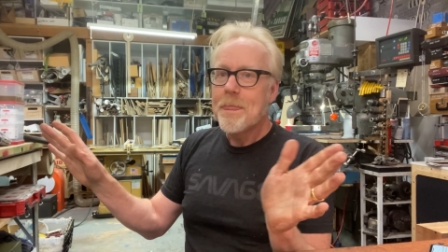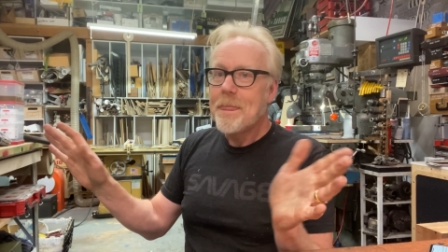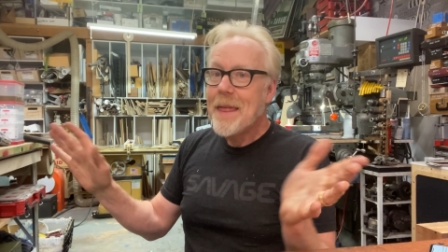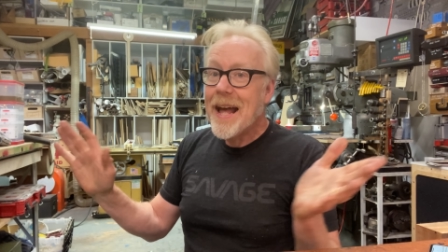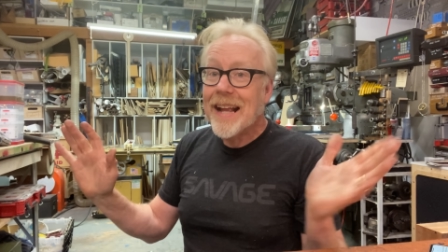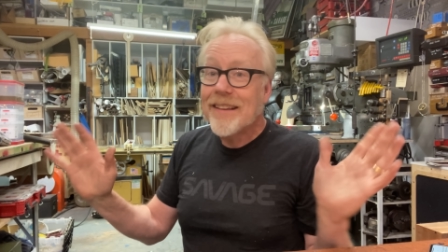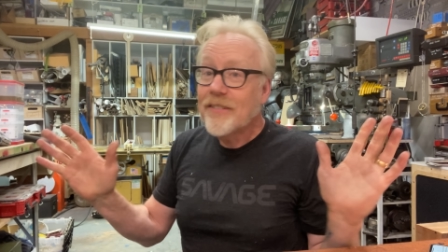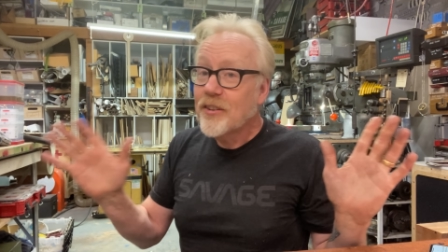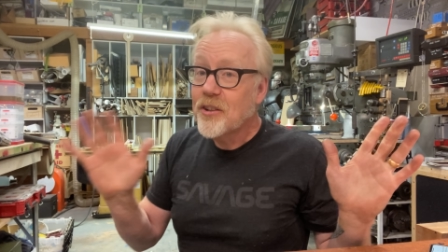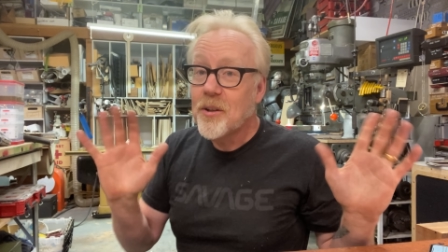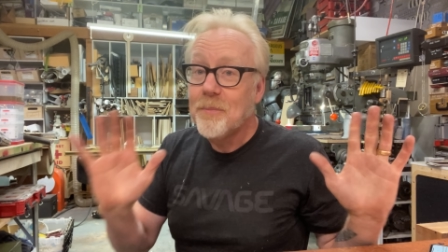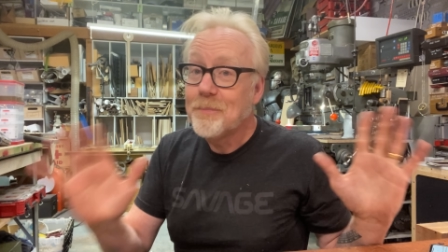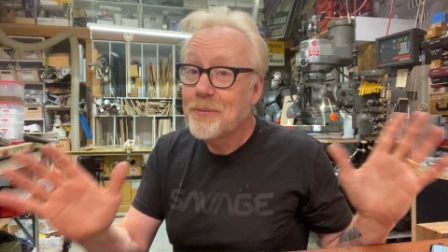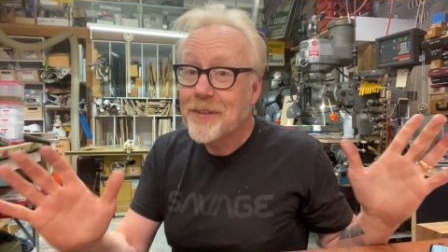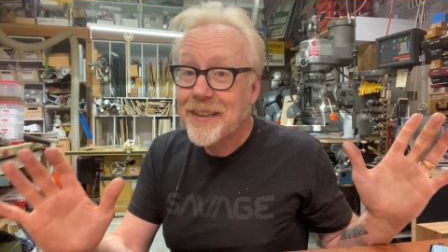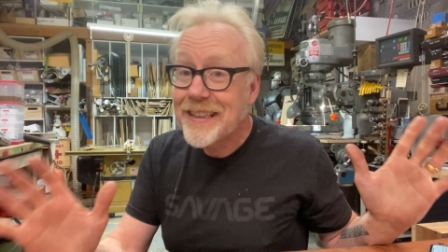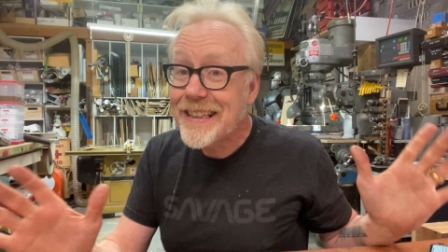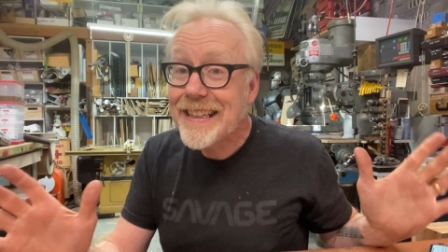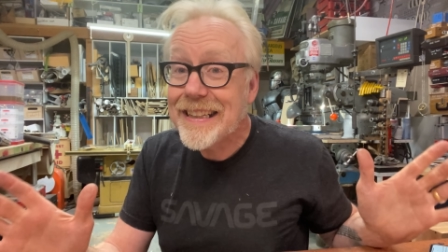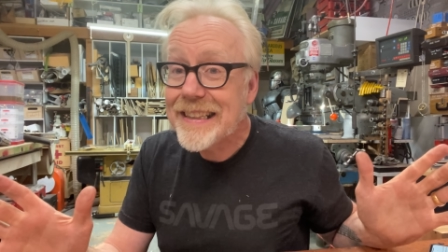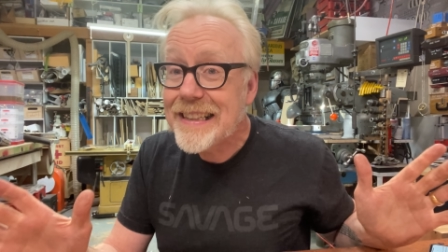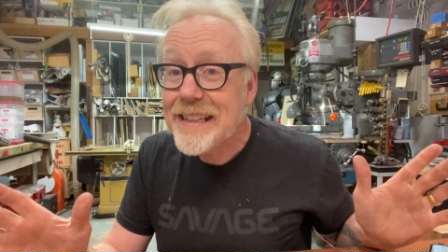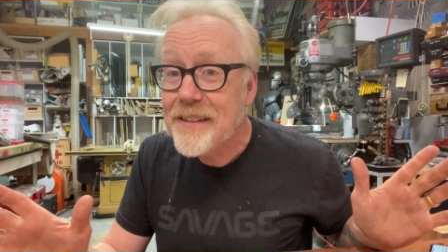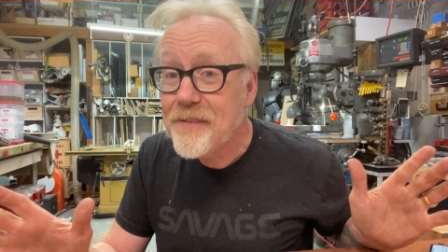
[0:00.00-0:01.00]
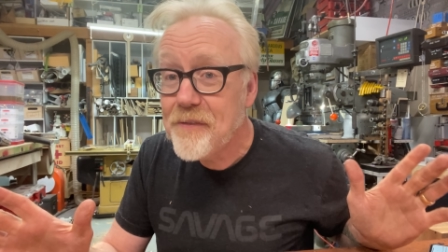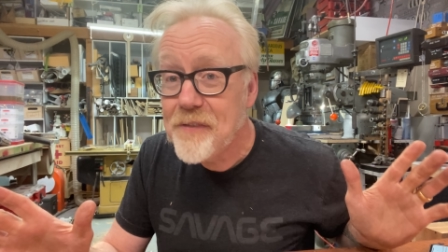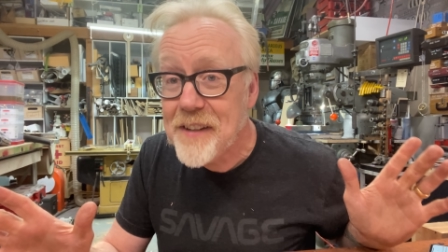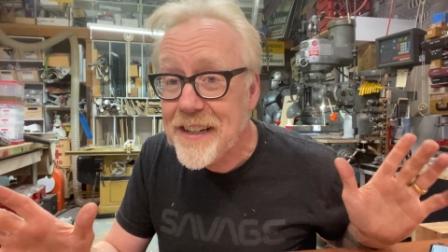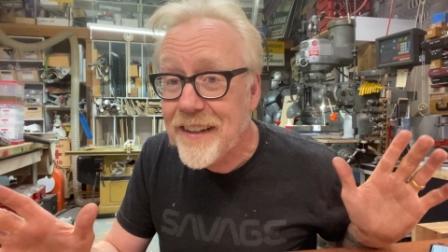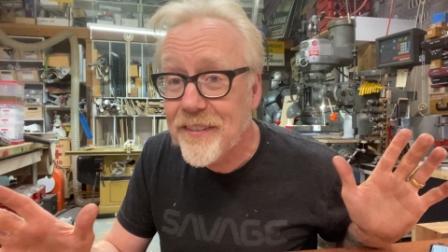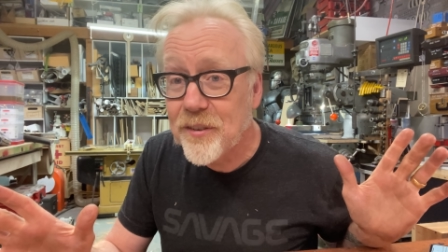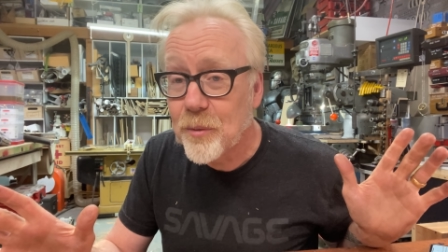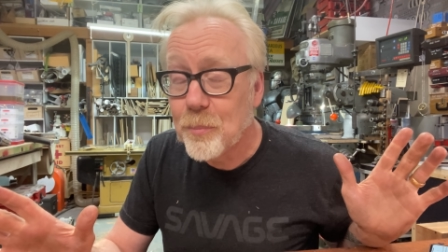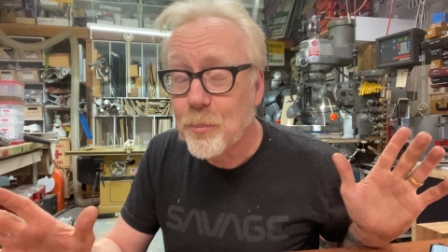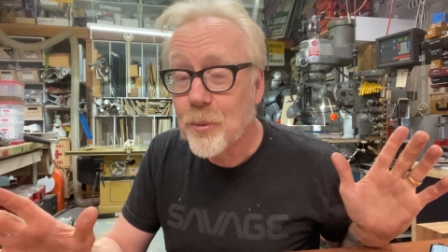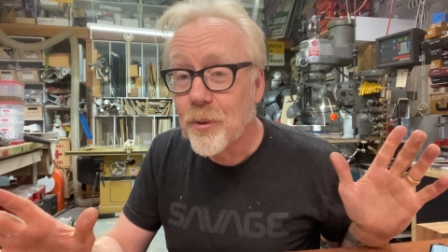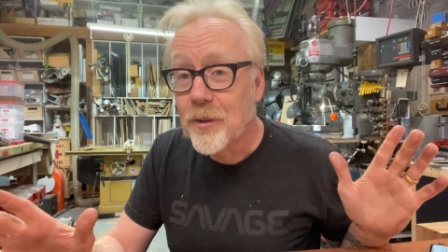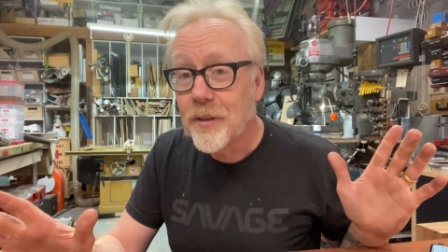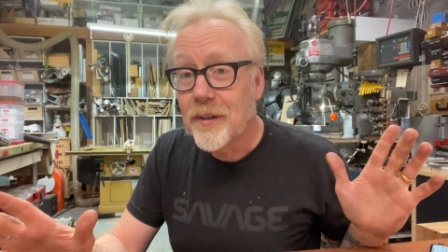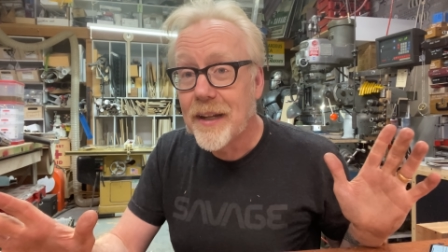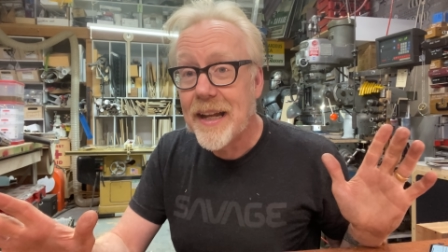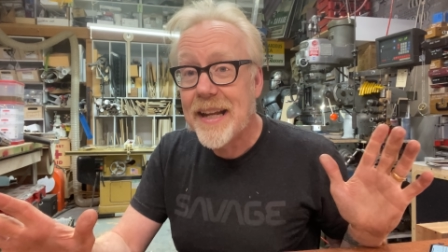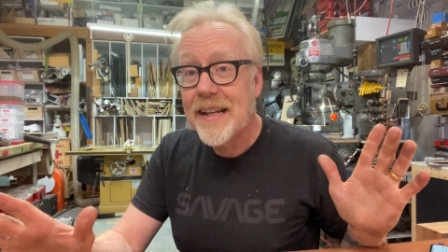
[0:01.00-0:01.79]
That's completely feasible